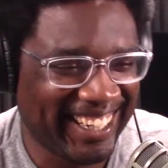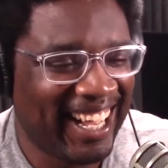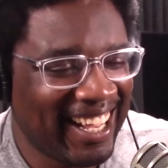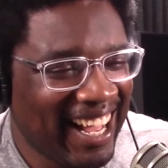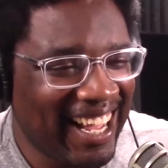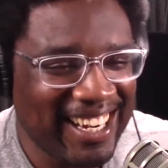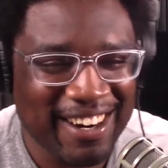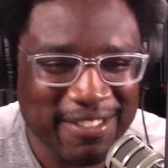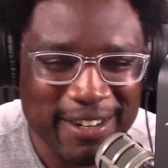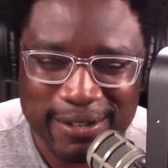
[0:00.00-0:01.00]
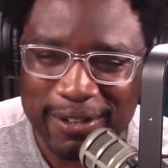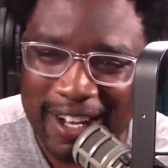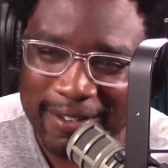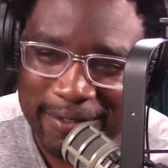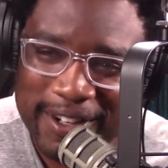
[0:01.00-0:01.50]
I didn't know if that was
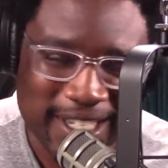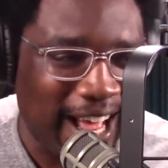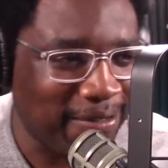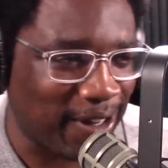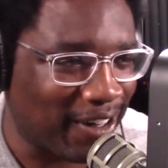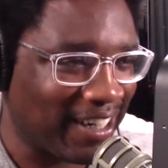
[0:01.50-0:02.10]
philosophical or